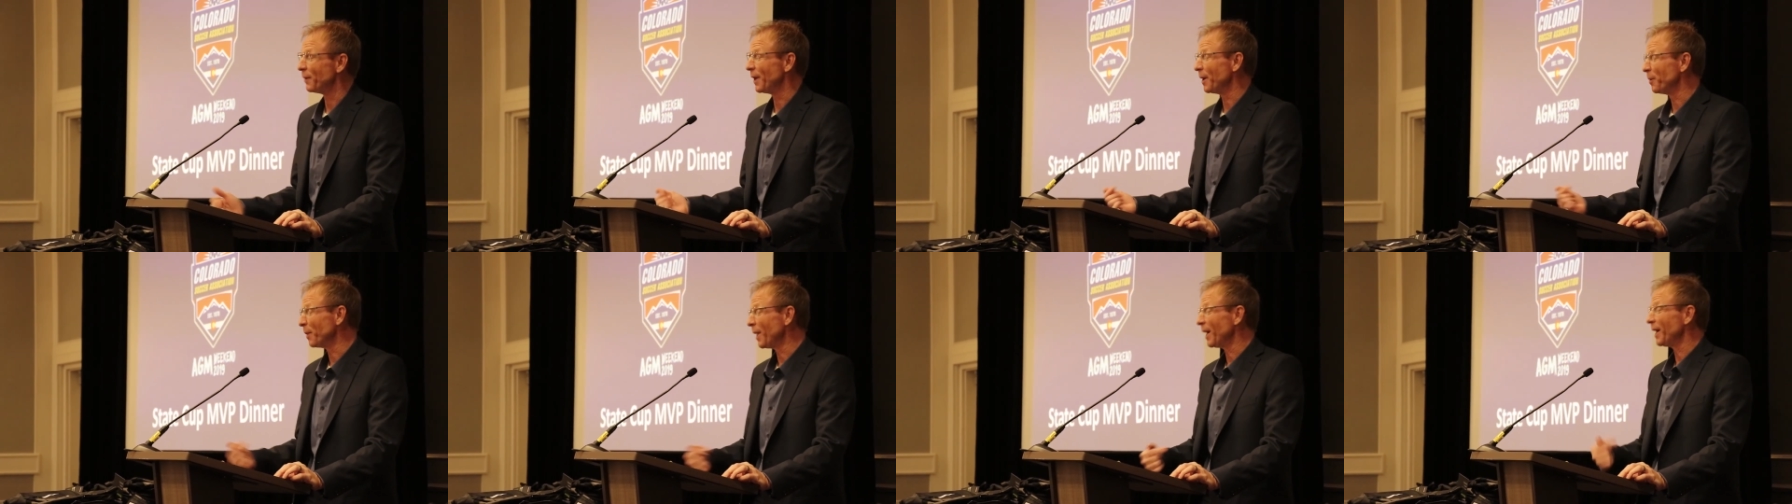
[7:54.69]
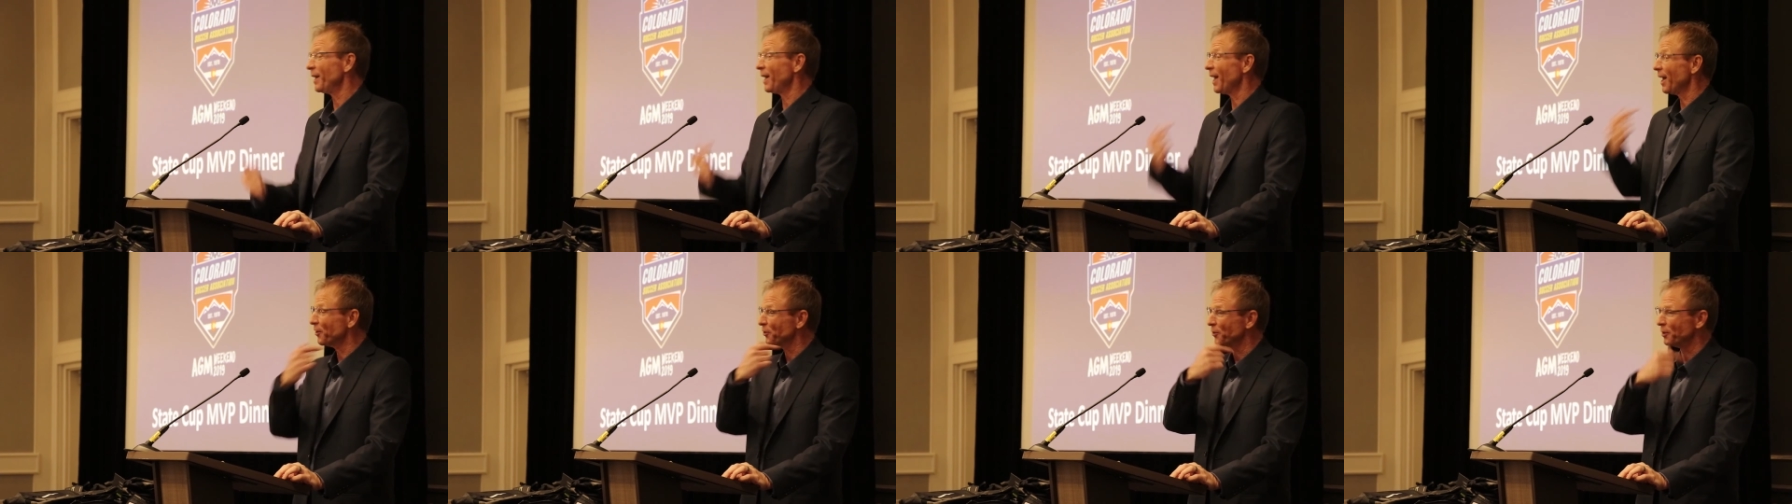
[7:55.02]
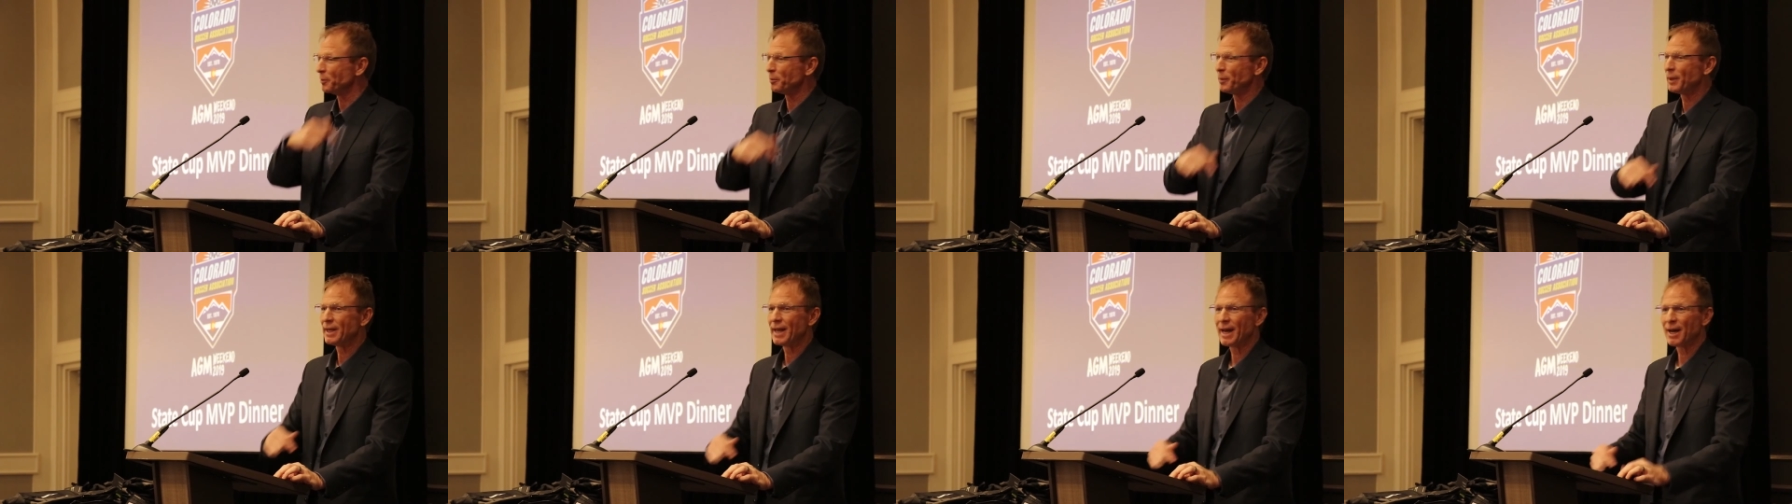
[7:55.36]
they might
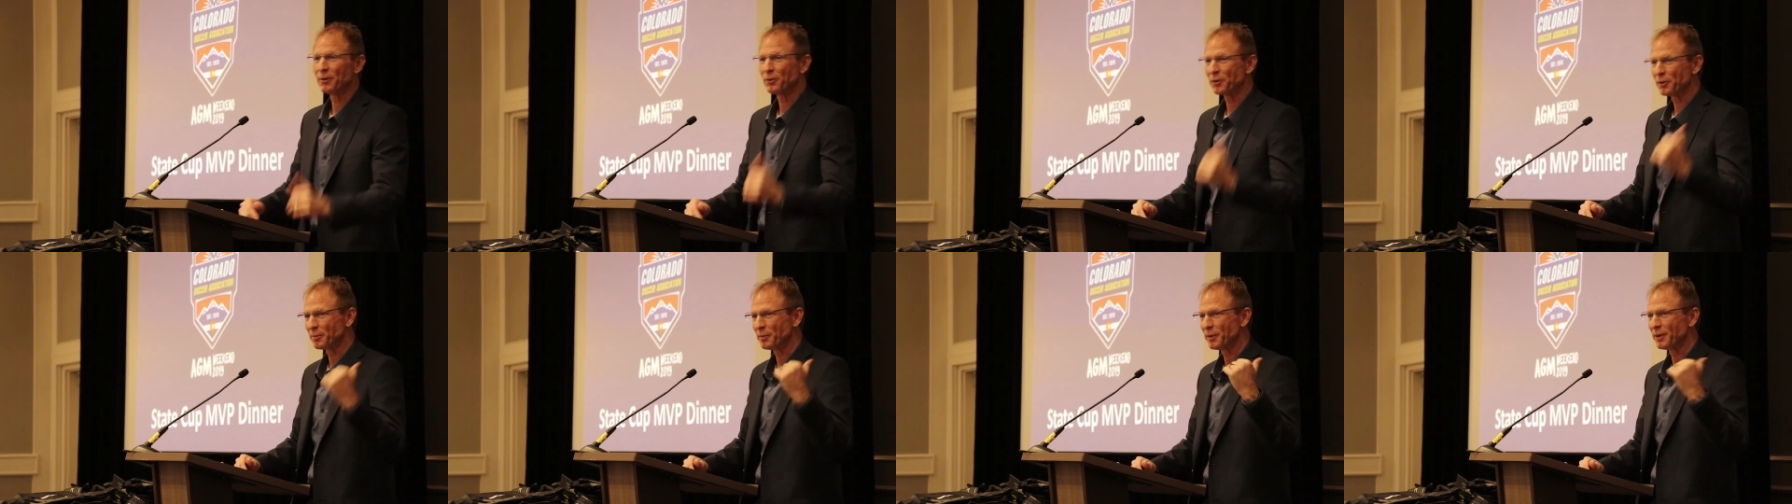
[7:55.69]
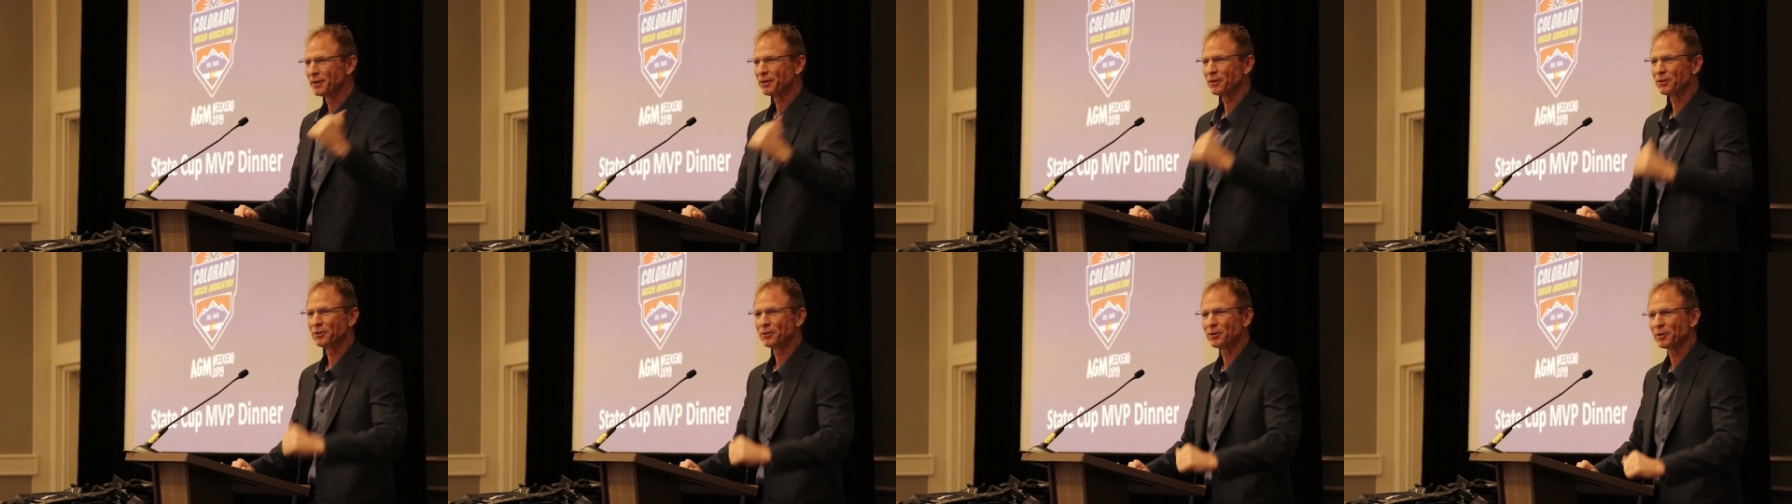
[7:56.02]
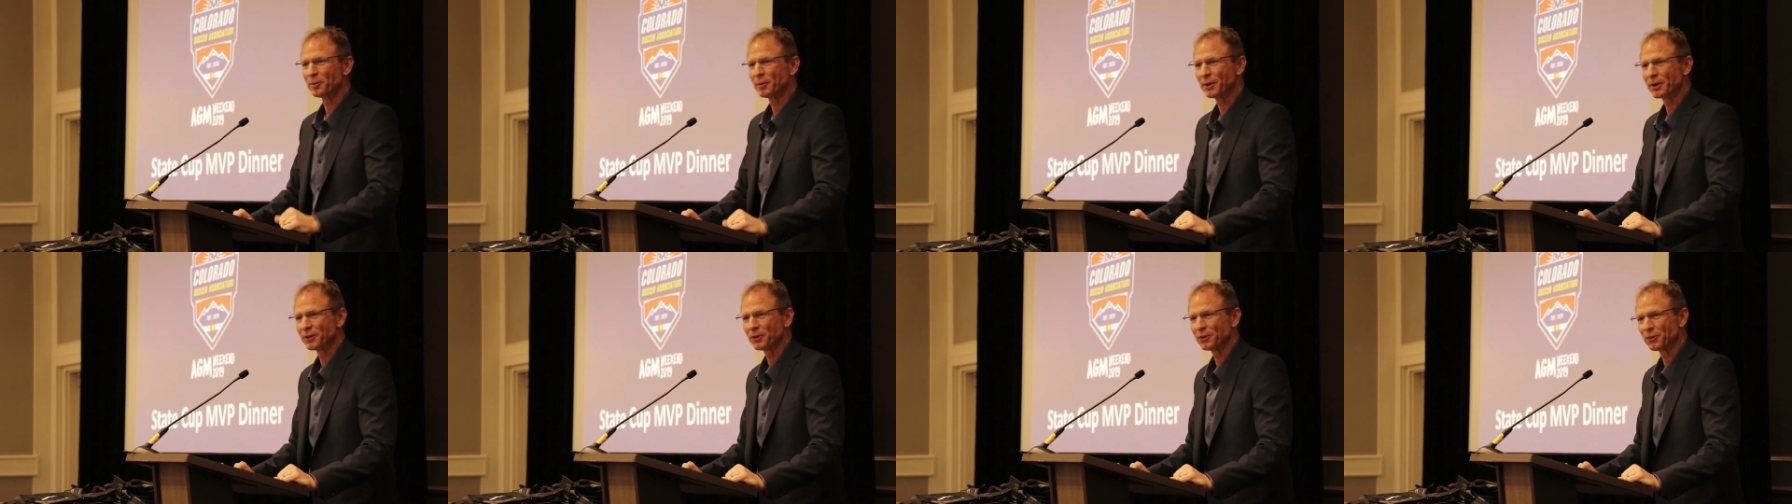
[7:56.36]
actually be down with me this year
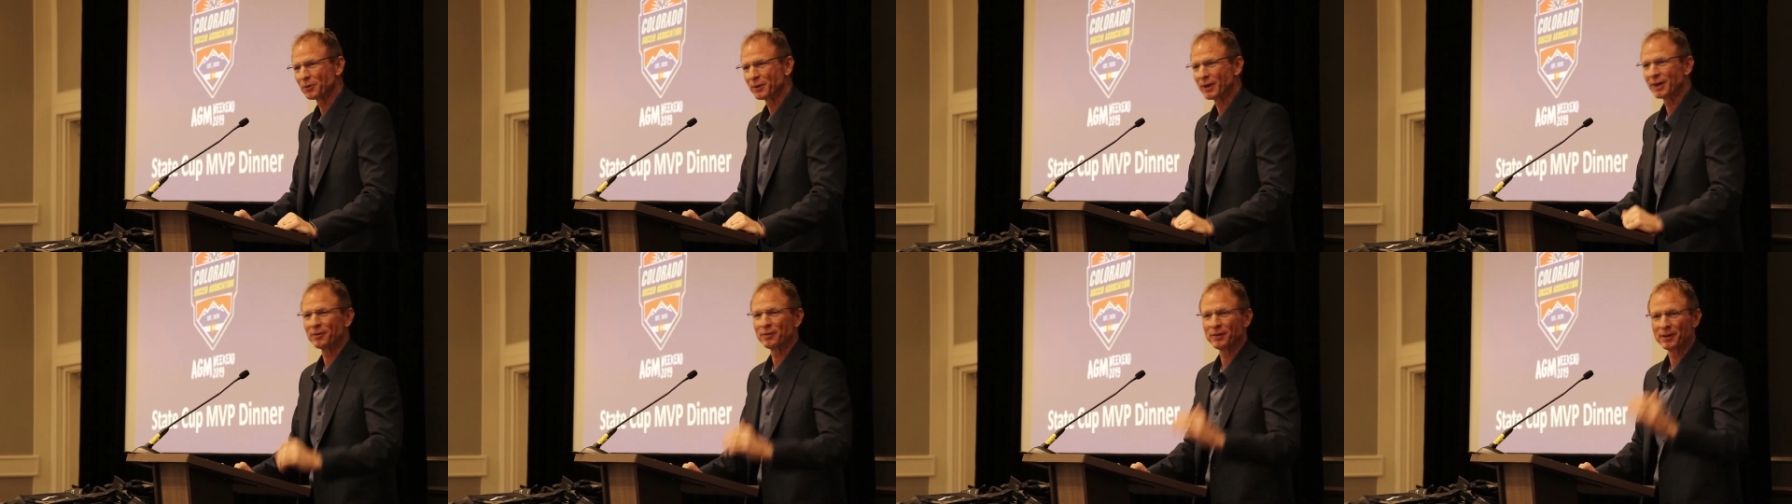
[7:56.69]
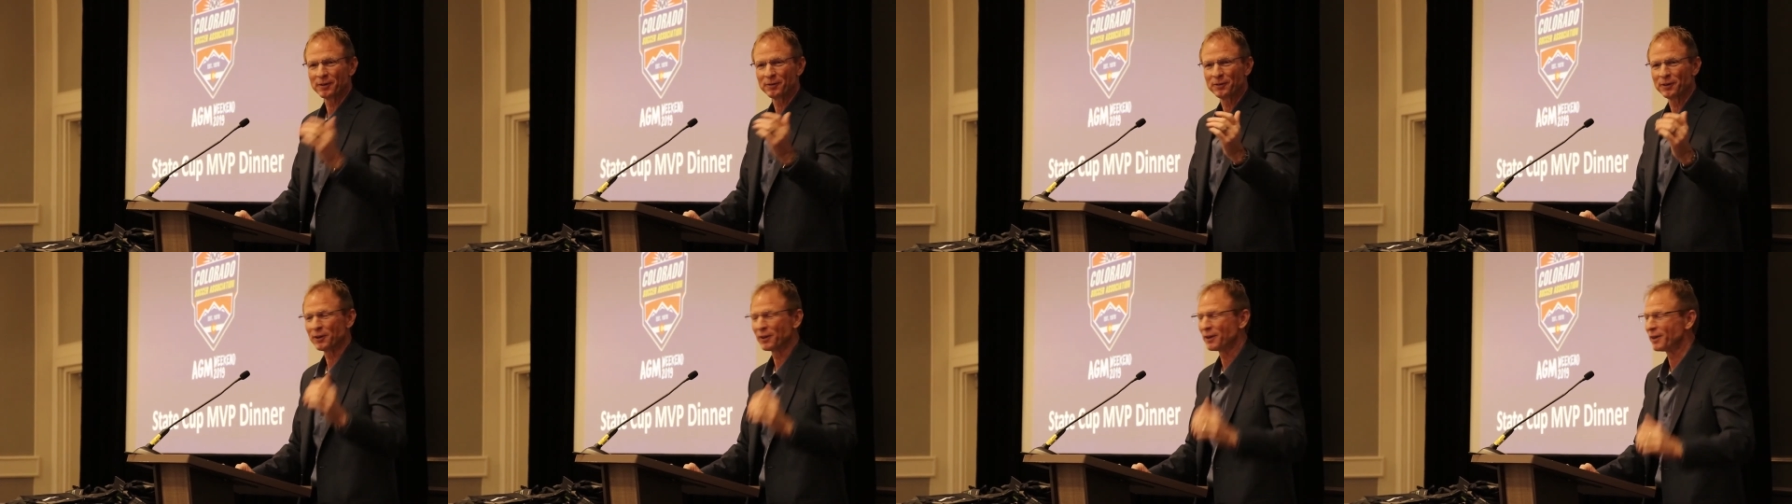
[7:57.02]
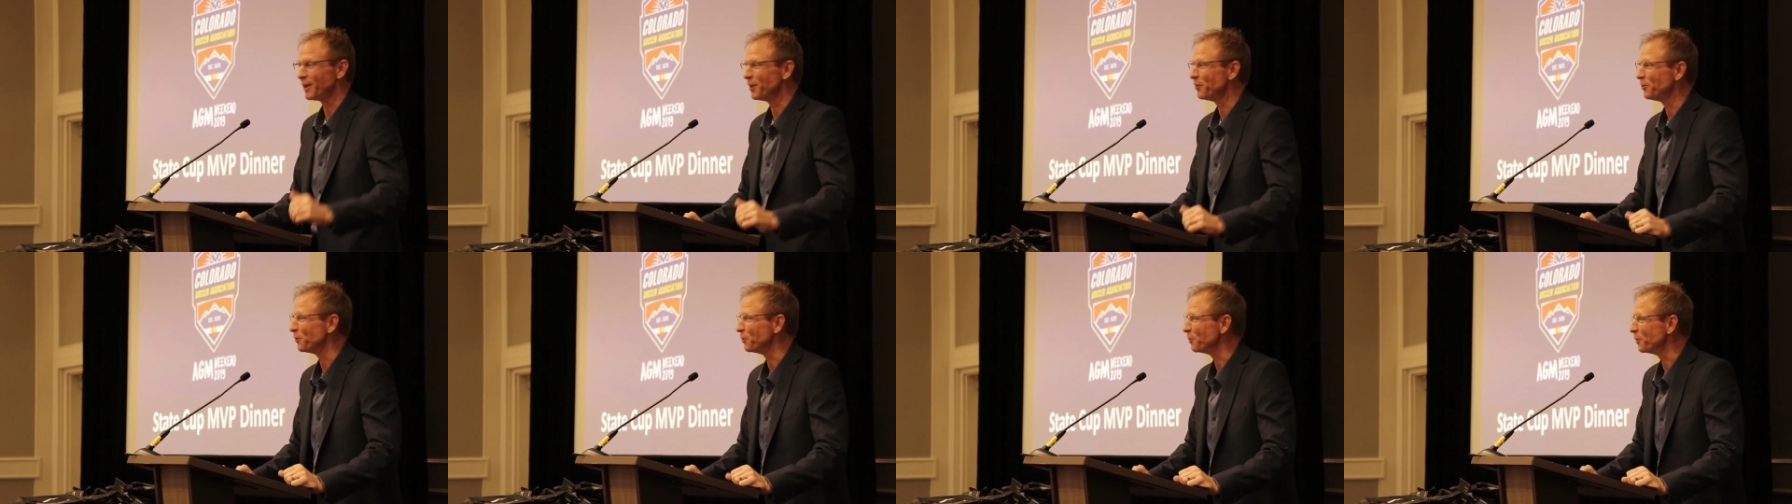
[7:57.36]
because we have an
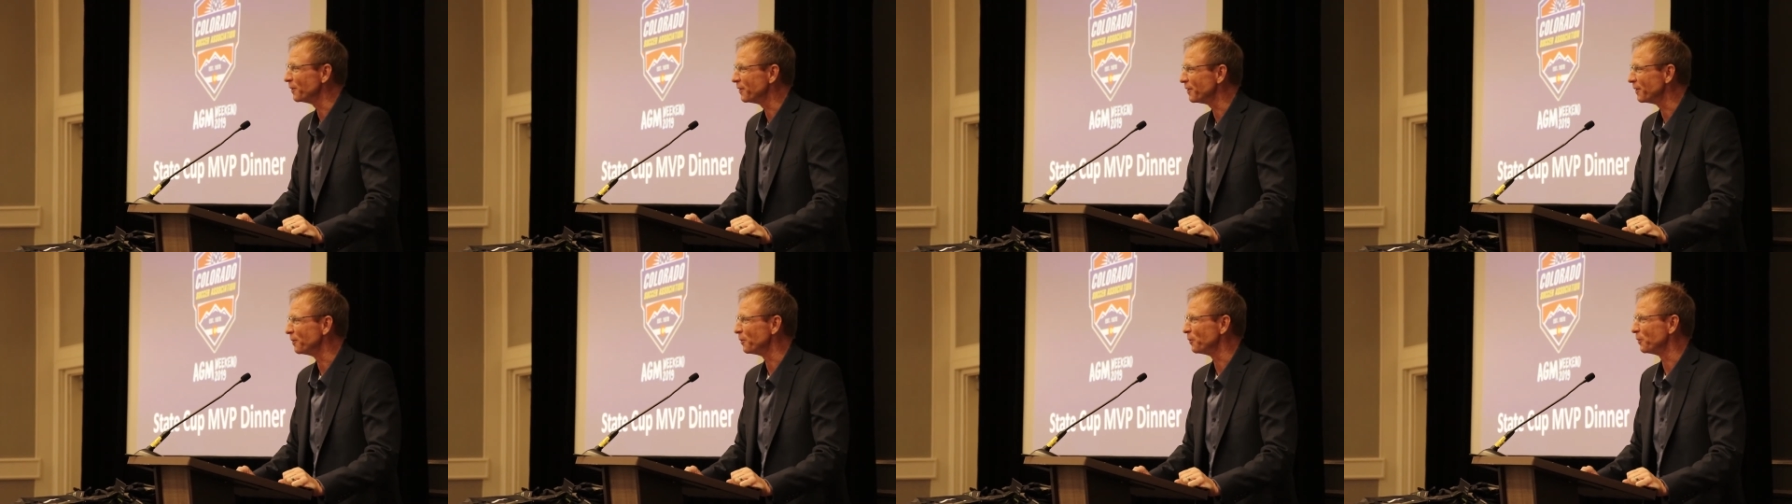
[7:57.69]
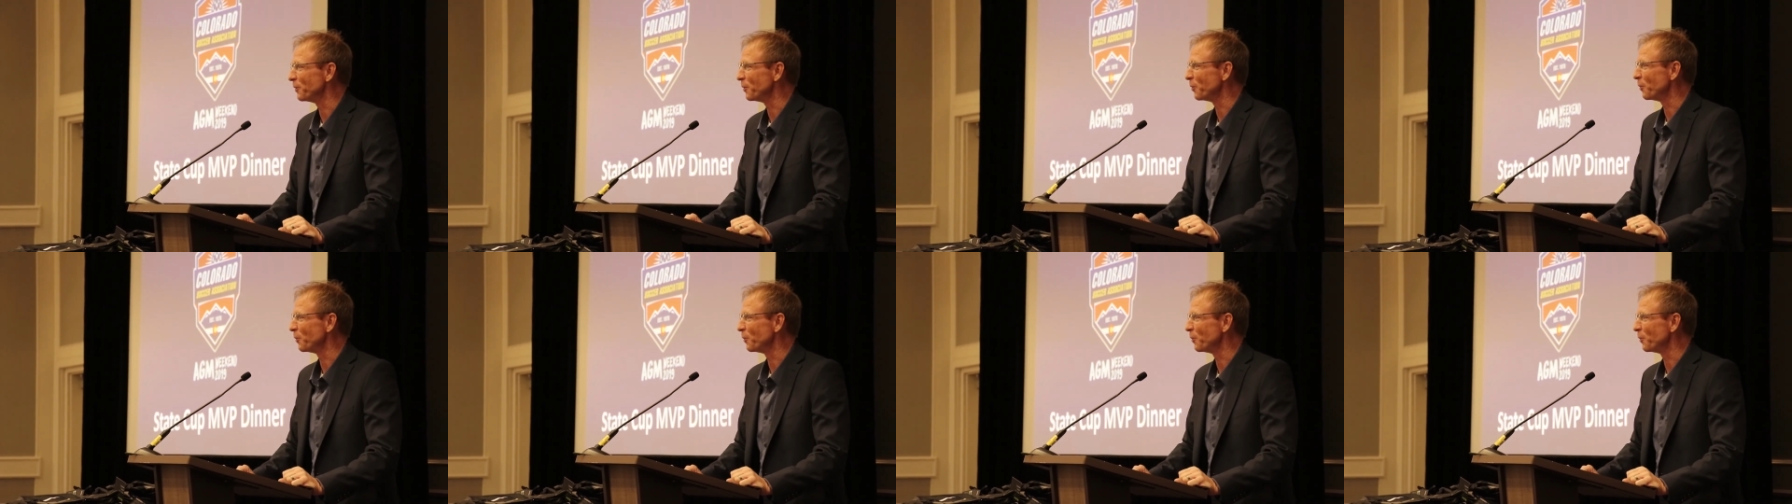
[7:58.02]
affiliation with them